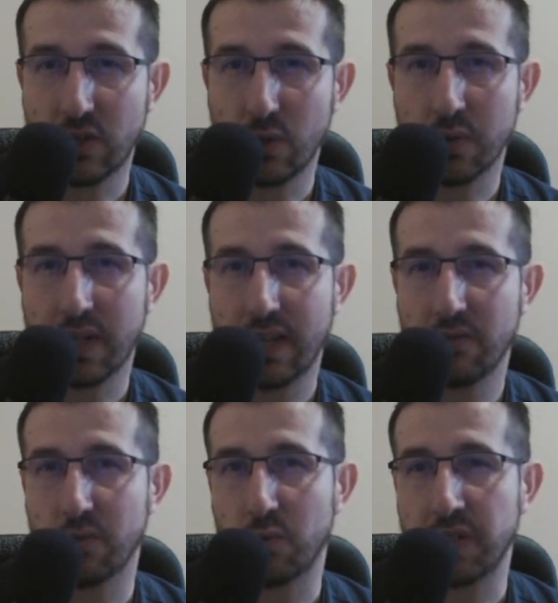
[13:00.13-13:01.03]
don't have
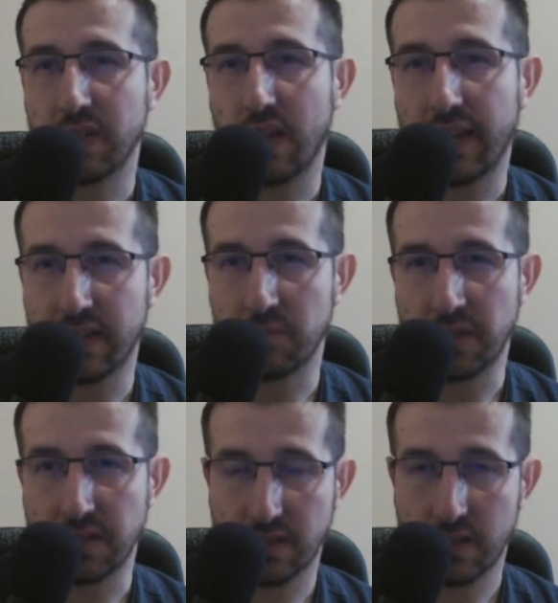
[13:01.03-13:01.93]
real
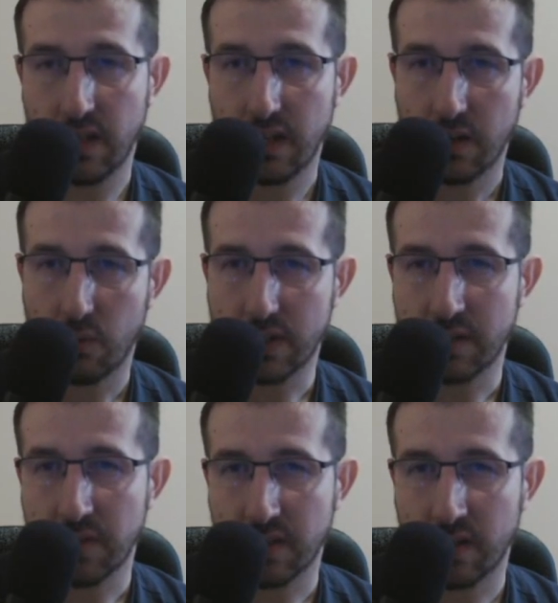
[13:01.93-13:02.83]
enemies. What
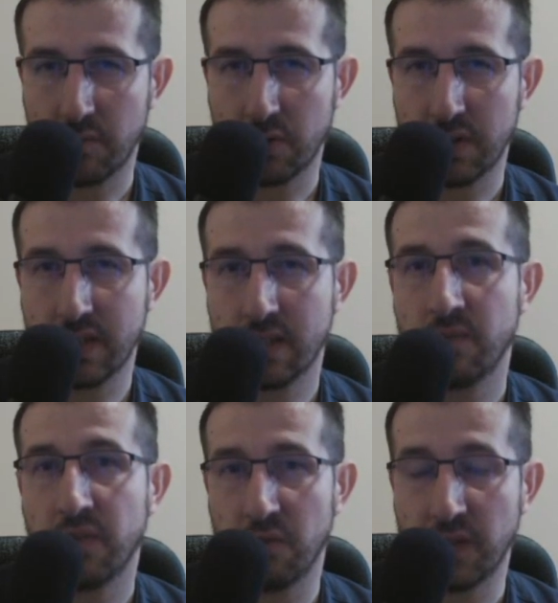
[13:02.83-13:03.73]
I'm talking about here?
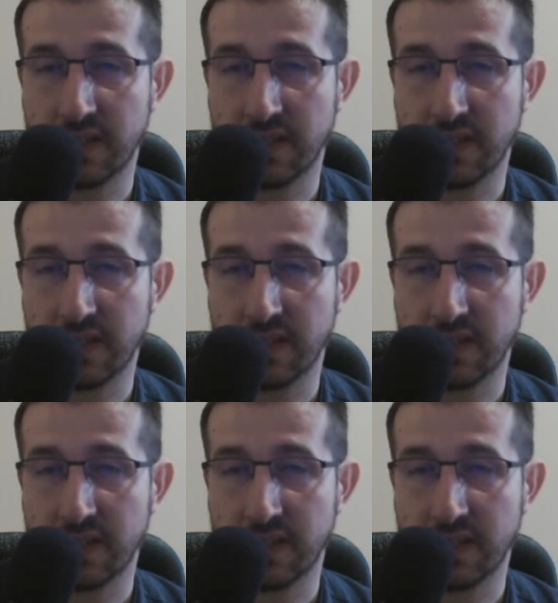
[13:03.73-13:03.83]
Very